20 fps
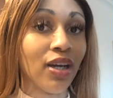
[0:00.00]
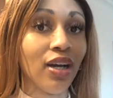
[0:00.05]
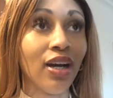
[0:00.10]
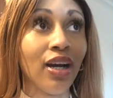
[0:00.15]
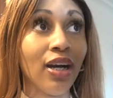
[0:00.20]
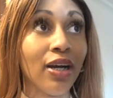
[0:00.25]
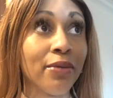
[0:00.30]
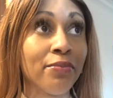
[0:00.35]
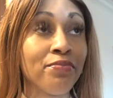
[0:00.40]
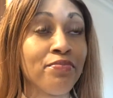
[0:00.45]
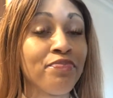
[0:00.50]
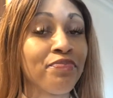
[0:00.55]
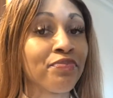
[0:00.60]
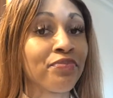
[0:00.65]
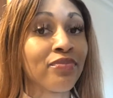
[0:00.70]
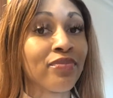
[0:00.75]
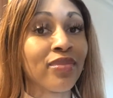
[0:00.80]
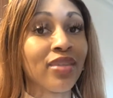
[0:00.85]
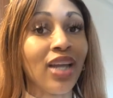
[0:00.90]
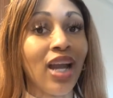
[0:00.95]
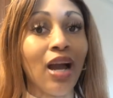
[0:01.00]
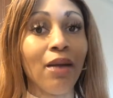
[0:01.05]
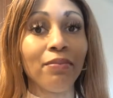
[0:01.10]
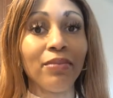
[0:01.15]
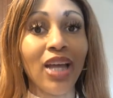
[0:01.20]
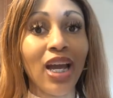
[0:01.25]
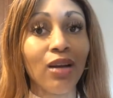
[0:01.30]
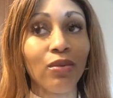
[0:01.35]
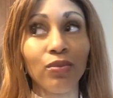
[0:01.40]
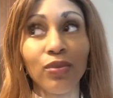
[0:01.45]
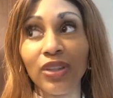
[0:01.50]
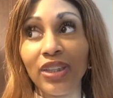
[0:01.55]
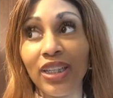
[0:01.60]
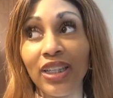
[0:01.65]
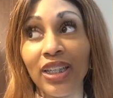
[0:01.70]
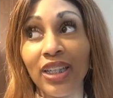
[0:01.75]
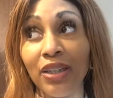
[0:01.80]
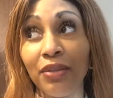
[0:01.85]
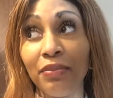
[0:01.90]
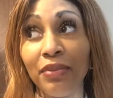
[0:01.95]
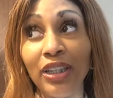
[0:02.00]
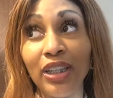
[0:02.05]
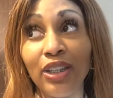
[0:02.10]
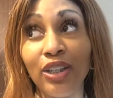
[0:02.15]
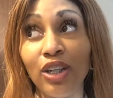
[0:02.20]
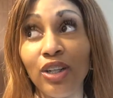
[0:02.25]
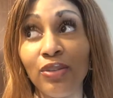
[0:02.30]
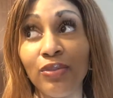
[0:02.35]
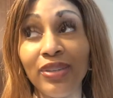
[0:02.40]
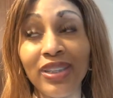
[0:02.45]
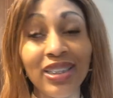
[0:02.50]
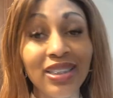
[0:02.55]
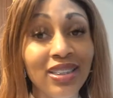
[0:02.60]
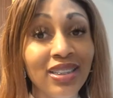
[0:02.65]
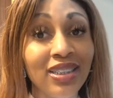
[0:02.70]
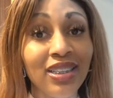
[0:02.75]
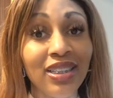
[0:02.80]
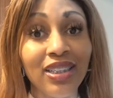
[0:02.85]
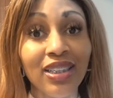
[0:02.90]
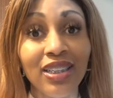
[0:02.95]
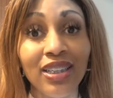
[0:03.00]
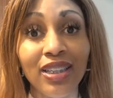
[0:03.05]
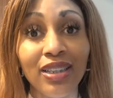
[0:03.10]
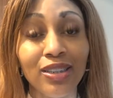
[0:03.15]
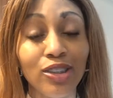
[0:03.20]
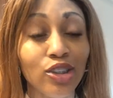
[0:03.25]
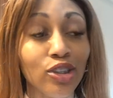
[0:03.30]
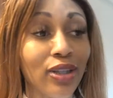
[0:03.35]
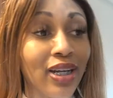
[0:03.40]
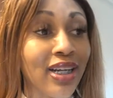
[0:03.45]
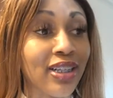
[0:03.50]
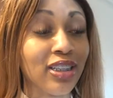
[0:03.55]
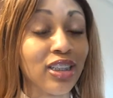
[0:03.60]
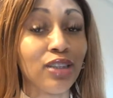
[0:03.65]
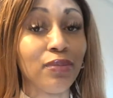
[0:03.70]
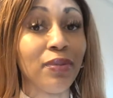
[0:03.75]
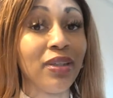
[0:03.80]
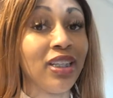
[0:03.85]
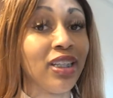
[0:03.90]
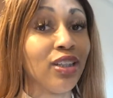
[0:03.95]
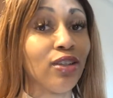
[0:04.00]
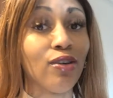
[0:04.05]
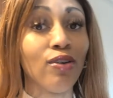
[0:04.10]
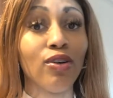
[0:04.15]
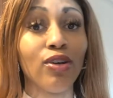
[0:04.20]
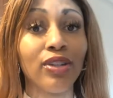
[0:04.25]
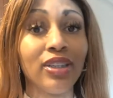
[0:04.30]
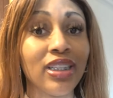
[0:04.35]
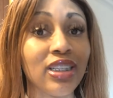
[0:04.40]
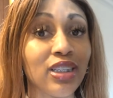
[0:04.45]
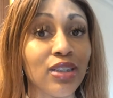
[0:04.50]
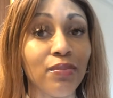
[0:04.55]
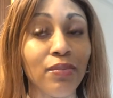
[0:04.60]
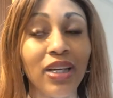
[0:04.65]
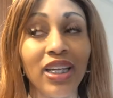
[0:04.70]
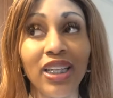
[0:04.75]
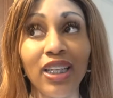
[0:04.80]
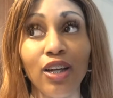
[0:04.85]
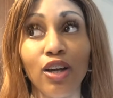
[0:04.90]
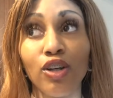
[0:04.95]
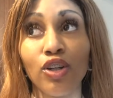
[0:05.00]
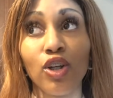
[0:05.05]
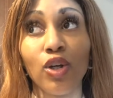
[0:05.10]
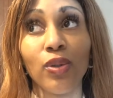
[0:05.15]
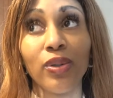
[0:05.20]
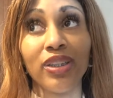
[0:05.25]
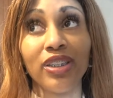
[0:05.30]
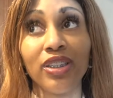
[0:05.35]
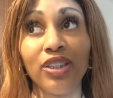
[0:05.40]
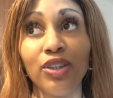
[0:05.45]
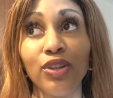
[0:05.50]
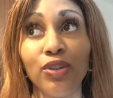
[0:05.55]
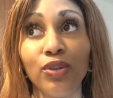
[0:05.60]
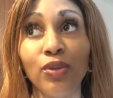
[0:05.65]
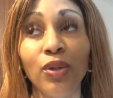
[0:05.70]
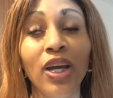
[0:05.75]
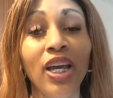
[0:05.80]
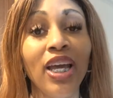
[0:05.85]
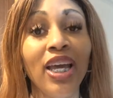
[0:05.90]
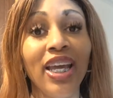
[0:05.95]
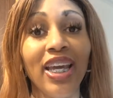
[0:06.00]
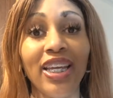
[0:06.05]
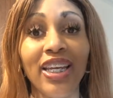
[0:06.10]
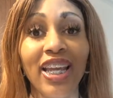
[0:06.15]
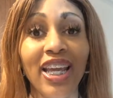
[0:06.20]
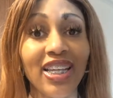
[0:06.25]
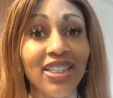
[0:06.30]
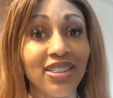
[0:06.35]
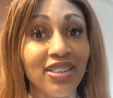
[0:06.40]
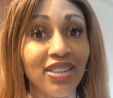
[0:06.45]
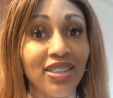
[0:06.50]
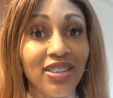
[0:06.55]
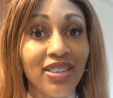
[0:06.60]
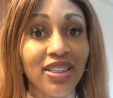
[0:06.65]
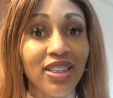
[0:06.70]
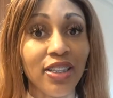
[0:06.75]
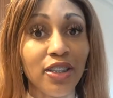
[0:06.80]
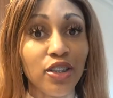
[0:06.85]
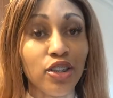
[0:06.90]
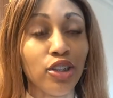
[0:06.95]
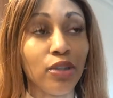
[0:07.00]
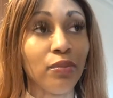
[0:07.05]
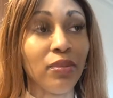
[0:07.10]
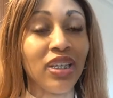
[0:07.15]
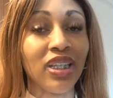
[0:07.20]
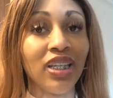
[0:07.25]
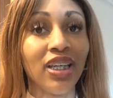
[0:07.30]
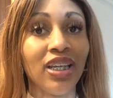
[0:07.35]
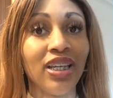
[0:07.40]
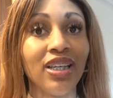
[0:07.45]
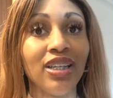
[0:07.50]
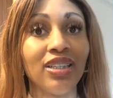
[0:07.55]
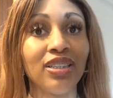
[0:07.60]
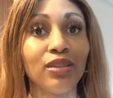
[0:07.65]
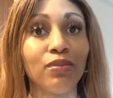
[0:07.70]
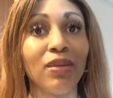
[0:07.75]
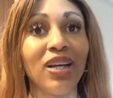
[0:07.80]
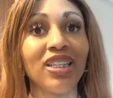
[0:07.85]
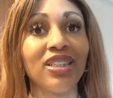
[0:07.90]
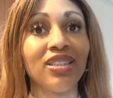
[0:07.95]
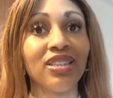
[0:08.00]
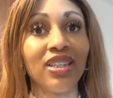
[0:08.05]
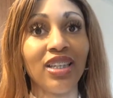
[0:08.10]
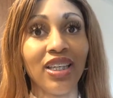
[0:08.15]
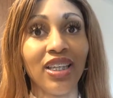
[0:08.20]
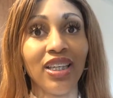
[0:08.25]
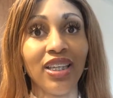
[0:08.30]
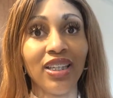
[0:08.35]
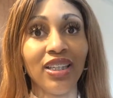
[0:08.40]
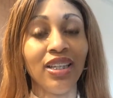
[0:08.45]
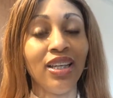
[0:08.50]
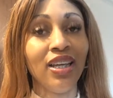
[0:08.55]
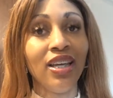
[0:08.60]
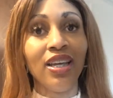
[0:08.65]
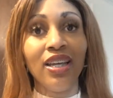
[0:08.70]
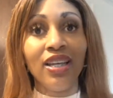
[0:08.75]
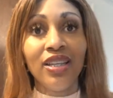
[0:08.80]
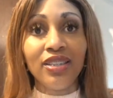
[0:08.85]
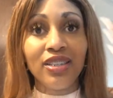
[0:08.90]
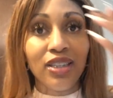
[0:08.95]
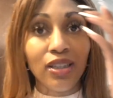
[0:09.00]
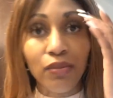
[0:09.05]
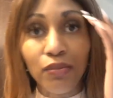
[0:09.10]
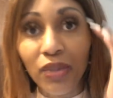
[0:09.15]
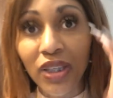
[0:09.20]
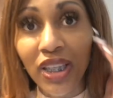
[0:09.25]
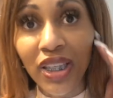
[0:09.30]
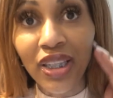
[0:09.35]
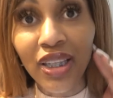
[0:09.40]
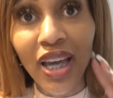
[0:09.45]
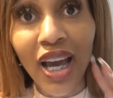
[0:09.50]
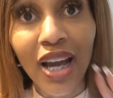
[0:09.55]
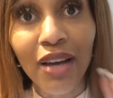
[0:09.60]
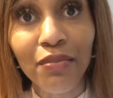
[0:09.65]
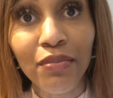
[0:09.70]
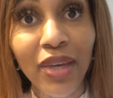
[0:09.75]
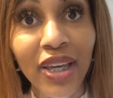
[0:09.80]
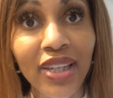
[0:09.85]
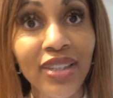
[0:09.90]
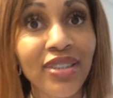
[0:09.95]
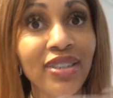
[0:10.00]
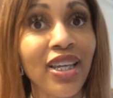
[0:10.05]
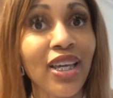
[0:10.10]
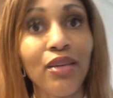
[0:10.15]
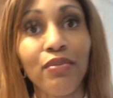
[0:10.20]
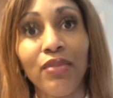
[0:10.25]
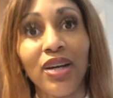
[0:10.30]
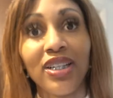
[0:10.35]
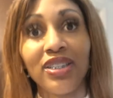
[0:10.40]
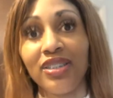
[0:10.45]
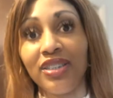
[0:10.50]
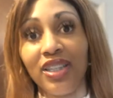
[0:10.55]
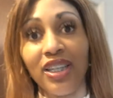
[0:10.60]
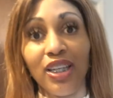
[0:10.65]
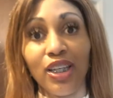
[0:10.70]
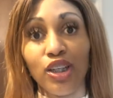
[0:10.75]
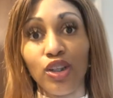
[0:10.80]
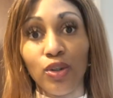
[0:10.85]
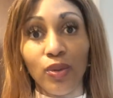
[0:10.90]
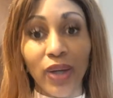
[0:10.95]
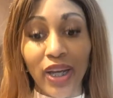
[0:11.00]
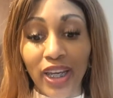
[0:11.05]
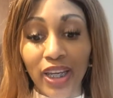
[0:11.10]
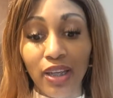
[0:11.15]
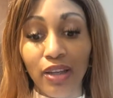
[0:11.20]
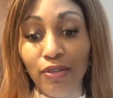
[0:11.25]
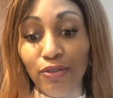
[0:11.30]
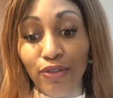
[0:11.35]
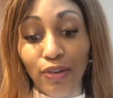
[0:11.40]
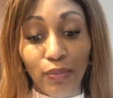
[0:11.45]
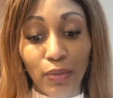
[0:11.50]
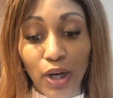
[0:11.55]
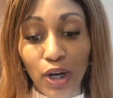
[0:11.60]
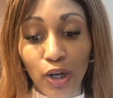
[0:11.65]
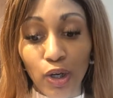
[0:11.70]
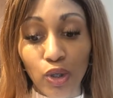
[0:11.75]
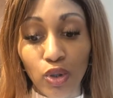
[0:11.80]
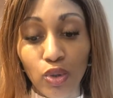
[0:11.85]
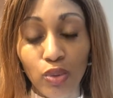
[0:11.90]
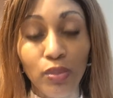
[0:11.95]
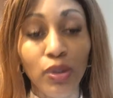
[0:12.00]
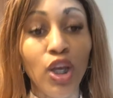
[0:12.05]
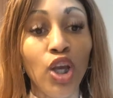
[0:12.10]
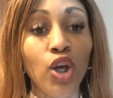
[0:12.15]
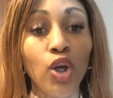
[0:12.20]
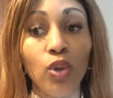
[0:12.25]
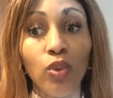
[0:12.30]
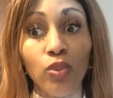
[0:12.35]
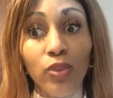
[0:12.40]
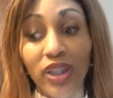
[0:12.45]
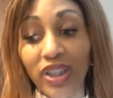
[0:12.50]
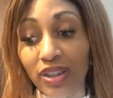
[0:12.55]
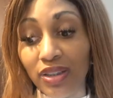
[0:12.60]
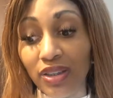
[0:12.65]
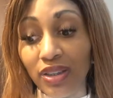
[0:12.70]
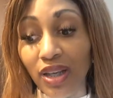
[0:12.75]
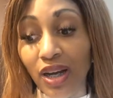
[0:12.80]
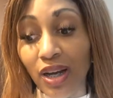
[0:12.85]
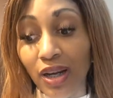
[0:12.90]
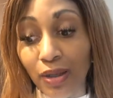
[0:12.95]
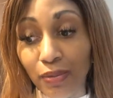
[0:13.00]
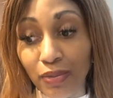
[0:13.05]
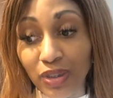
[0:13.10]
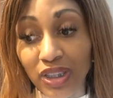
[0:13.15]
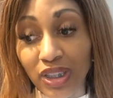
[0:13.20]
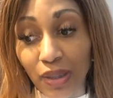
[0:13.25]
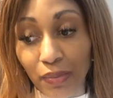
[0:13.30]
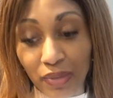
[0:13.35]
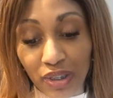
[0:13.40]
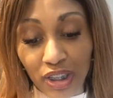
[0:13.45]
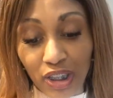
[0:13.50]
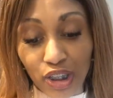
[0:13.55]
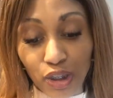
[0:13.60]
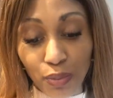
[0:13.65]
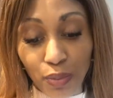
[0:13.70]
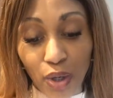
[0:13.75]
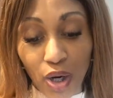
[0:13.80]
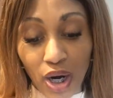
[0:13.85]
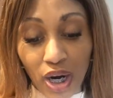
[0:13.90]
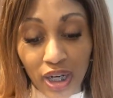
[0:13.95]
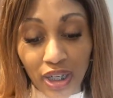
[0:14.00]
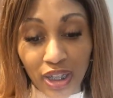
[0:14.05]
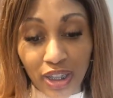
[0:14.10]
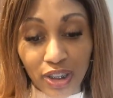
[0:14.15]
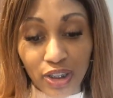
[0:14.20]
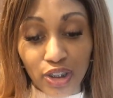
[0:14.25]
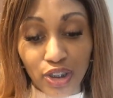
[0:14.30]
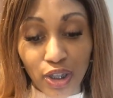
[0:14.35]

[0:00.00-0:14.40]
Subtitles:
I'm not really going to be going to try spending all this money on going to an esthetician, because my skin, to me, I maintain my skin great from home with some of these products.